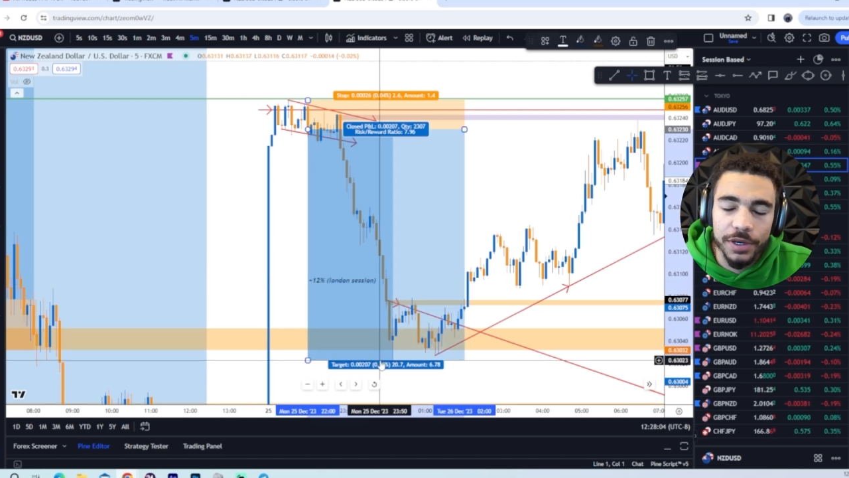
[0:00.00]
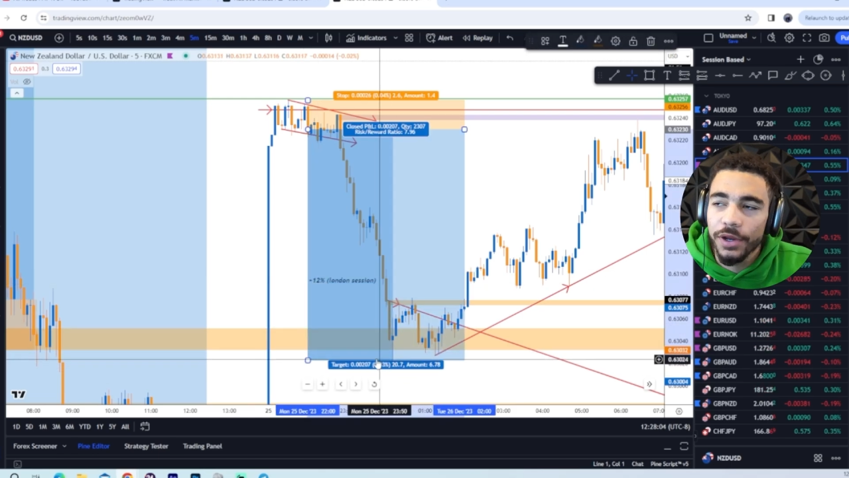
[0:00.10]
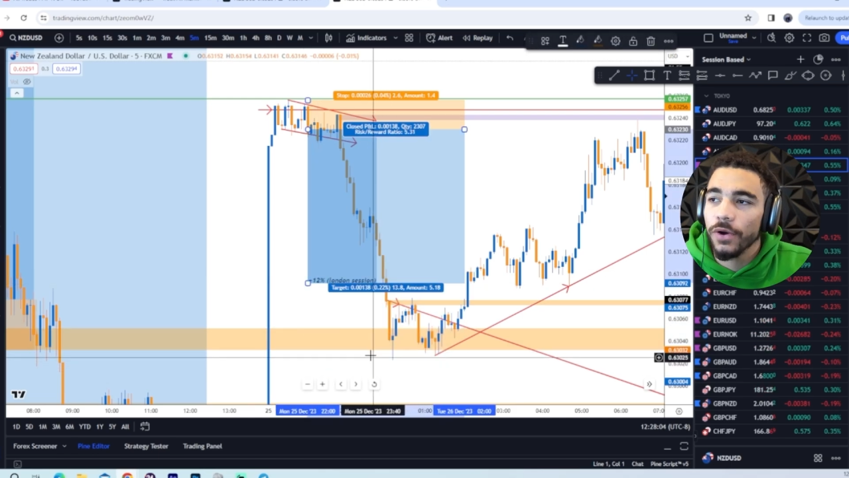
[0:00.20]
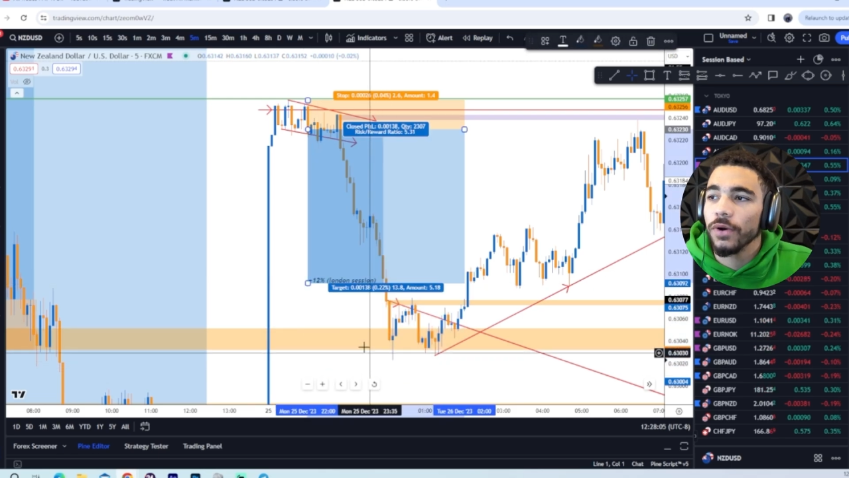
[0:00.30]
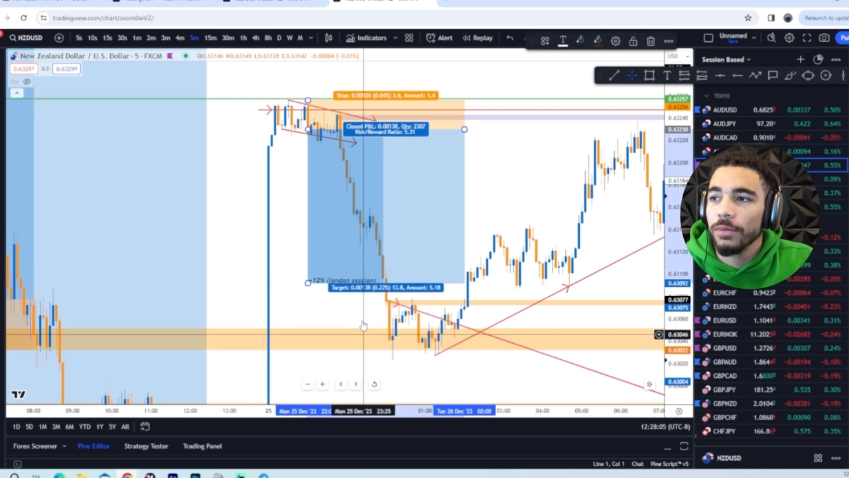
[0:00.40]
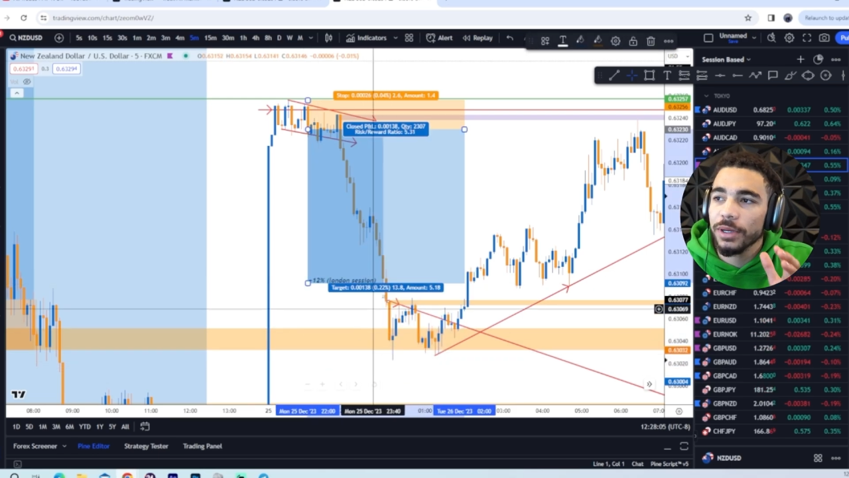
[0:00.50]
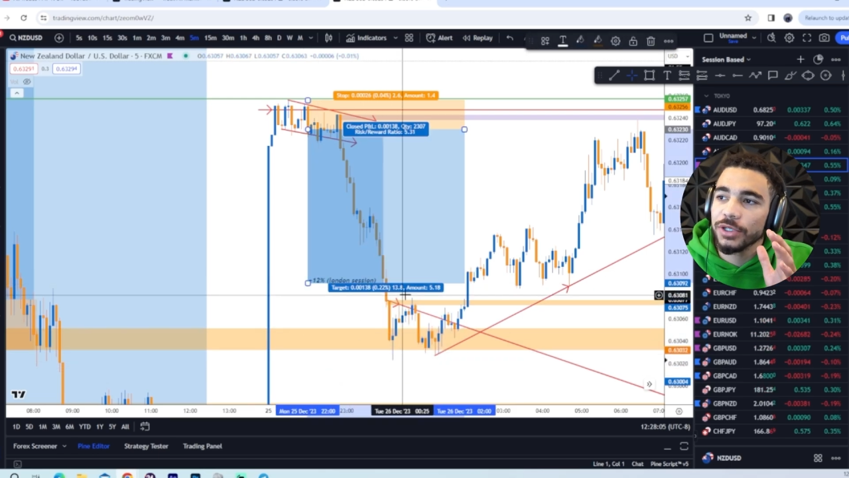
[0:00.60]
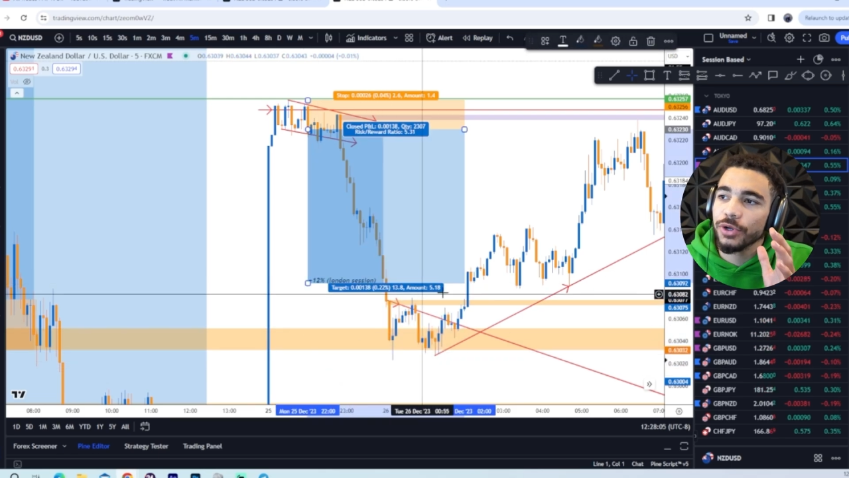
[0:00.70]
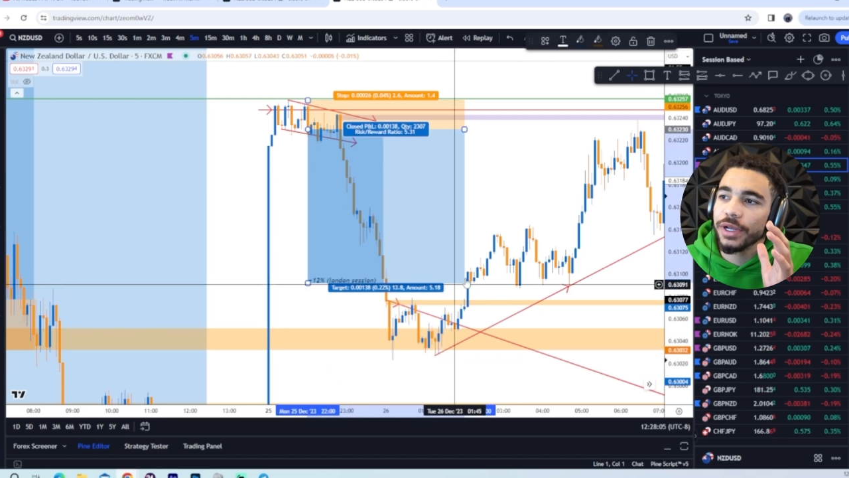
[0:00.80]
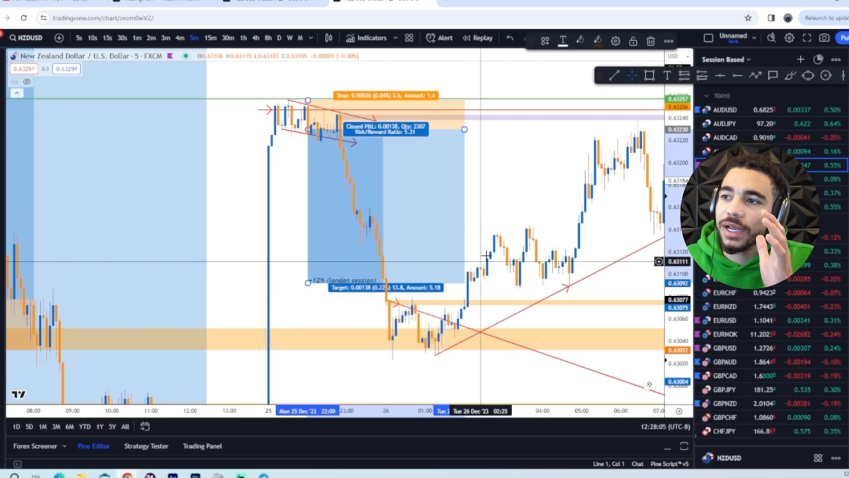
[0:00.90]
No, I'm going to
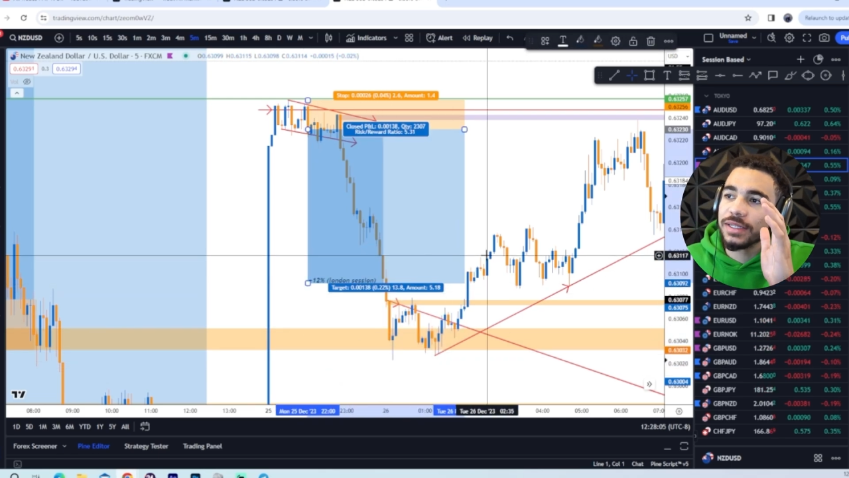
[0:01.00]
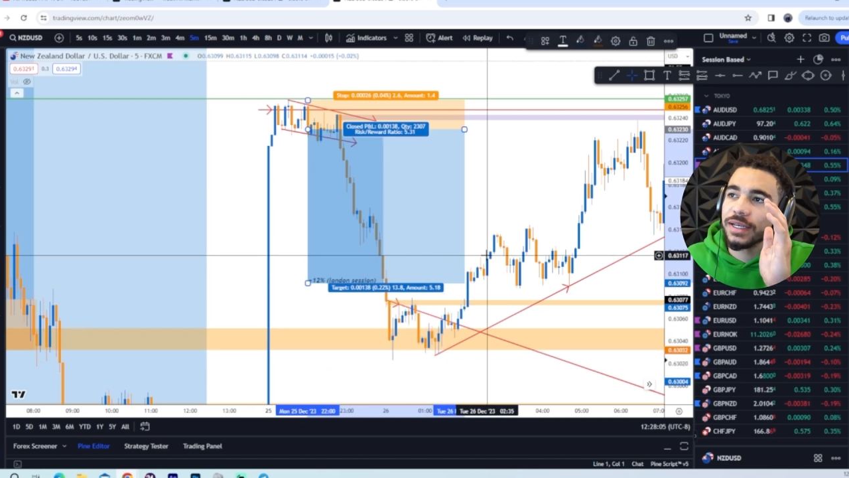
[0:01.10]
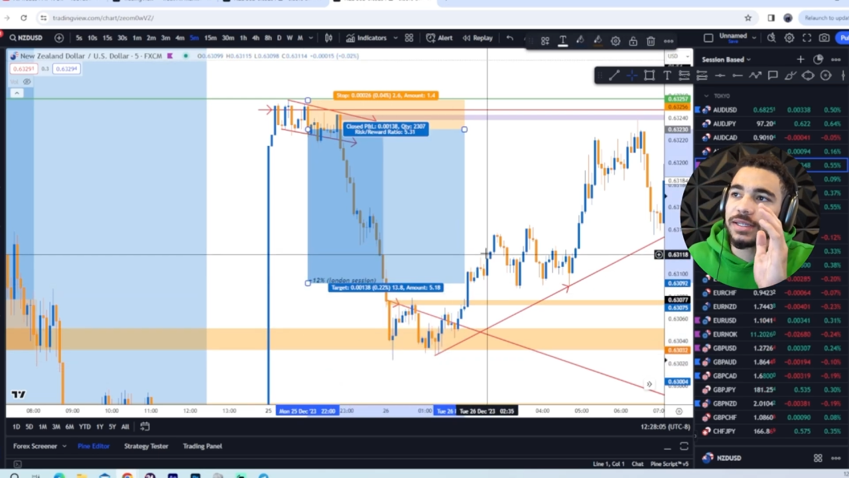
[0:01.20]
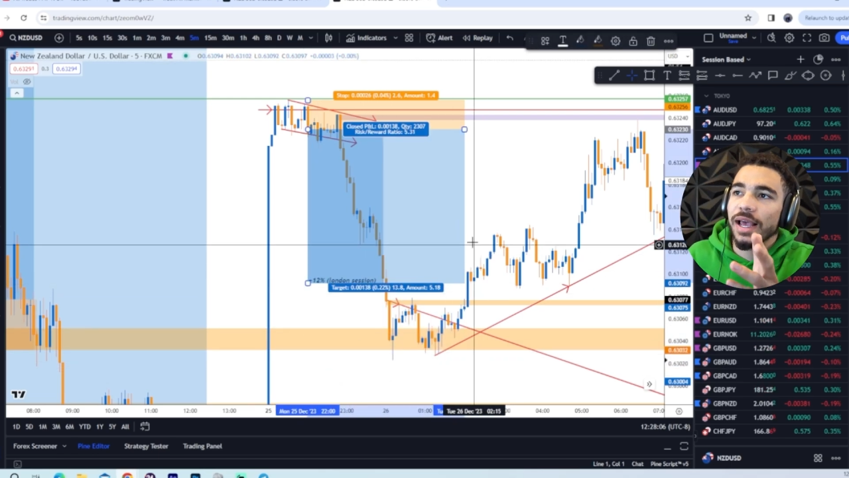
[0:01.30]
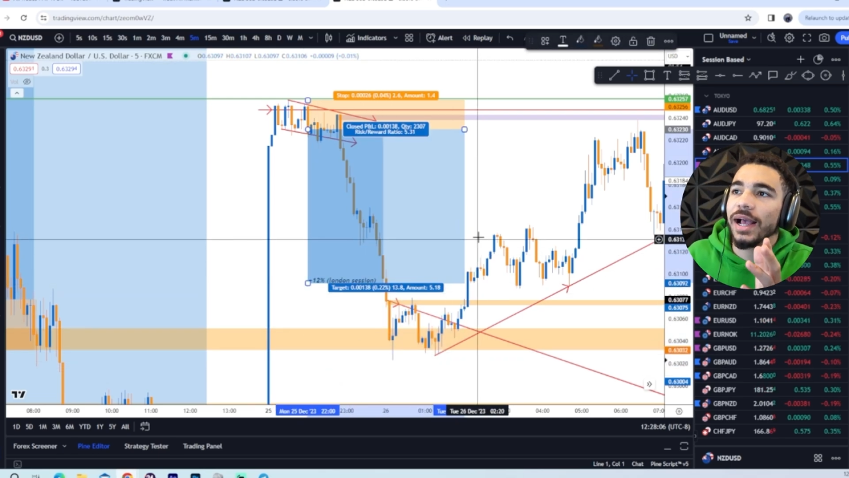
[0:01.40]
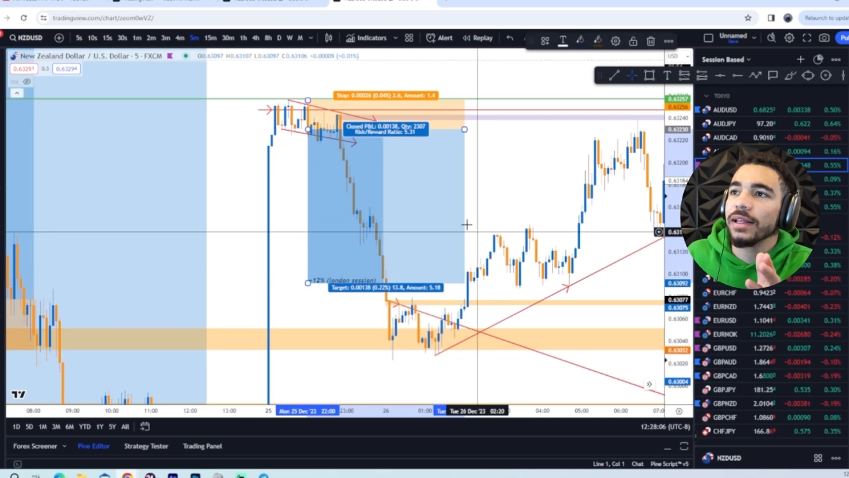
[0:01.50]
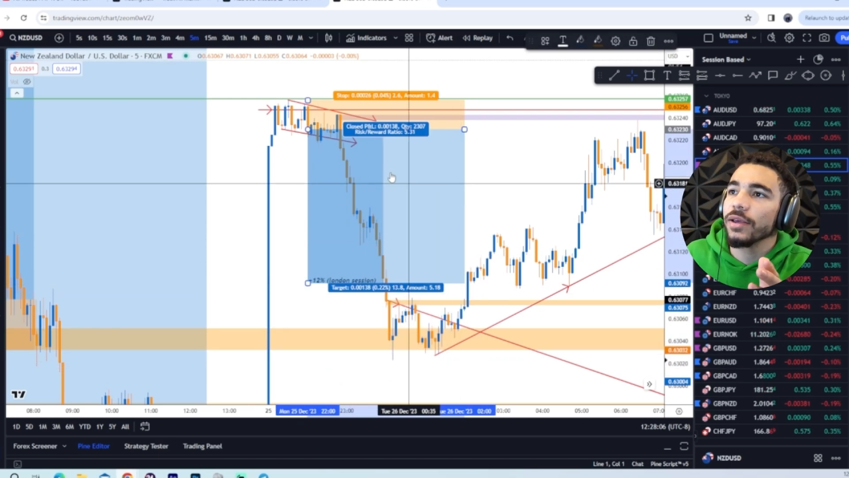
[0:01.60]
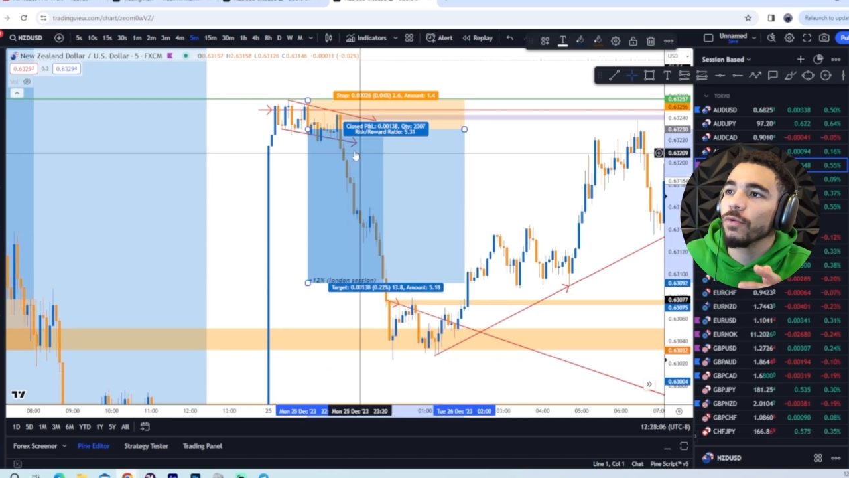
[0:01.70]
show you guys exactly